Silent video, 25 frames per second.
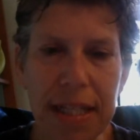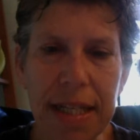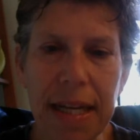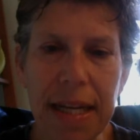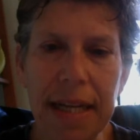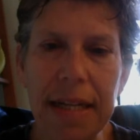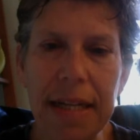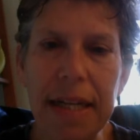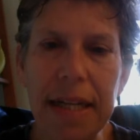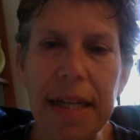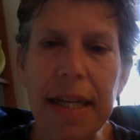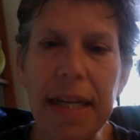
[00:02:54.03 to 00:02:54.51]

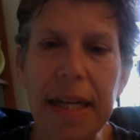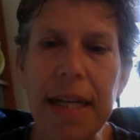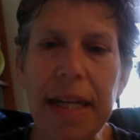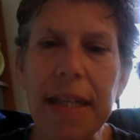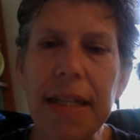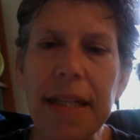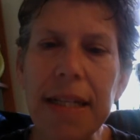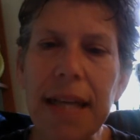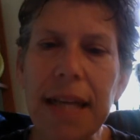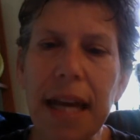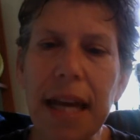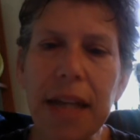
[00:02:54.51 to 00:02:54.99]
And
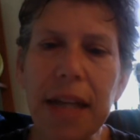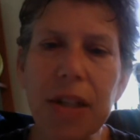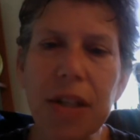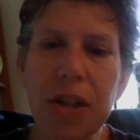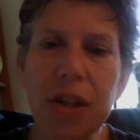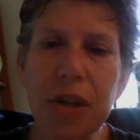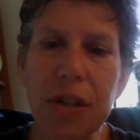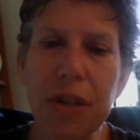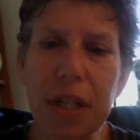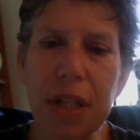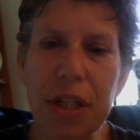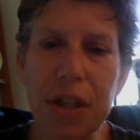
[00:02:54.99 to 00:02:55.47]
the text
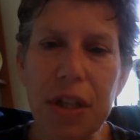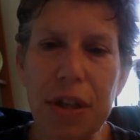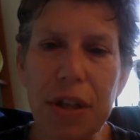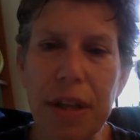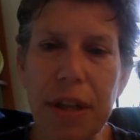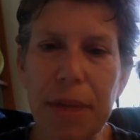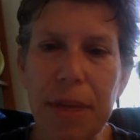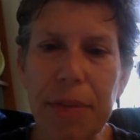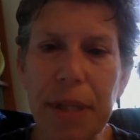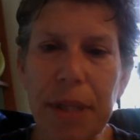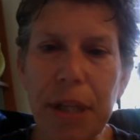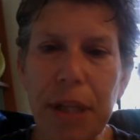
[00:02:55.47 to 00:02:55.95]
goes into
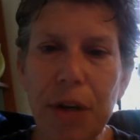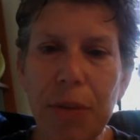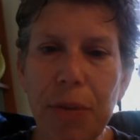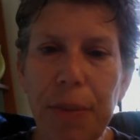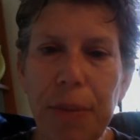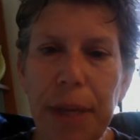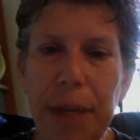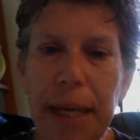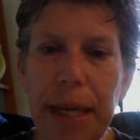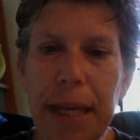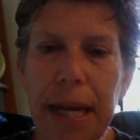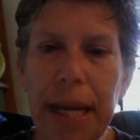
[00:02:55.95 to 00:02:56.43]
them a little
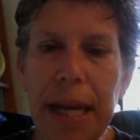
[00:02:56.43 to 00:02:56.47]
bit,